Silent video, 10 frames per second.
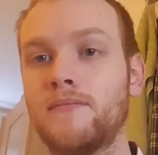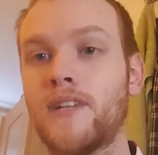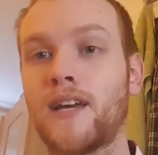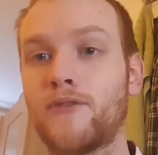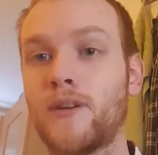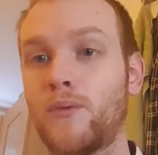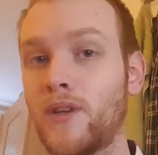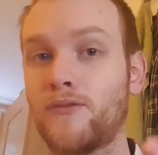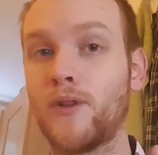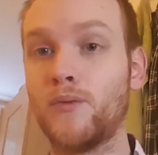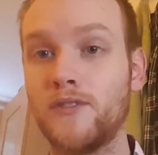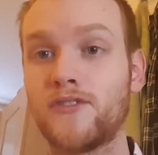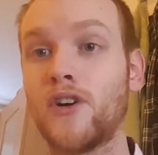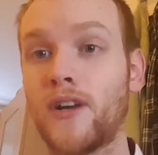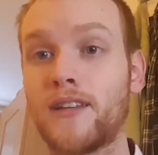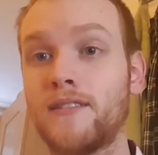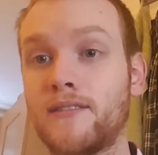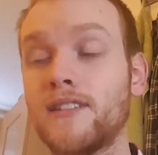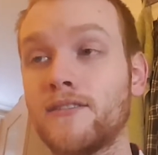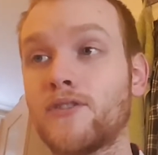Like, for example, Westfall will
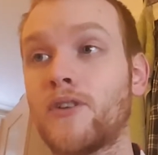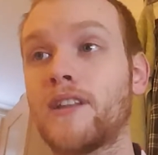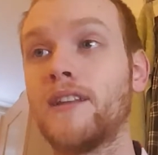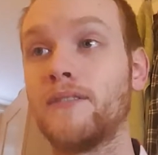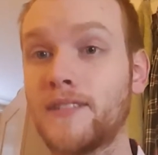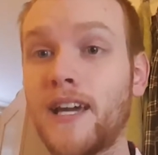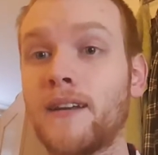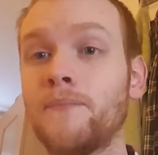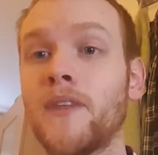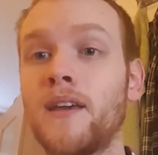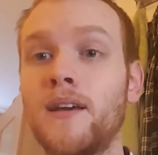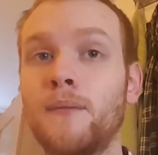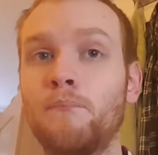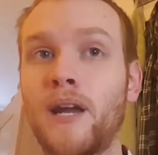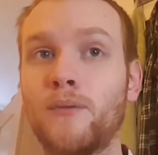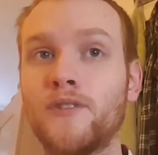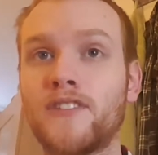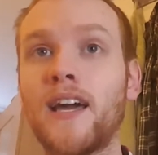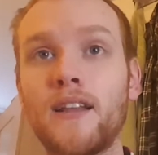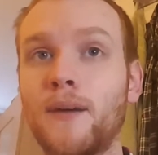still start at level 10, but it will
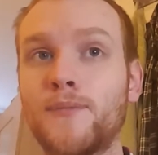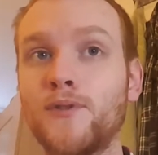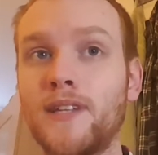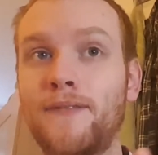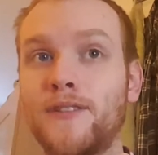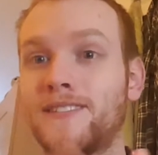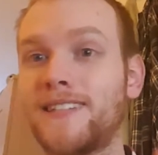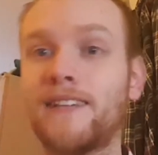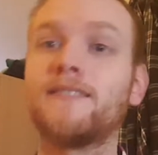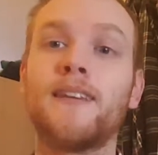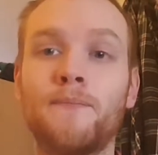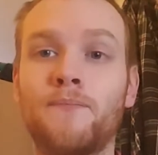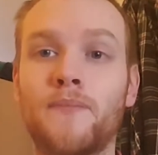scale up to level 60.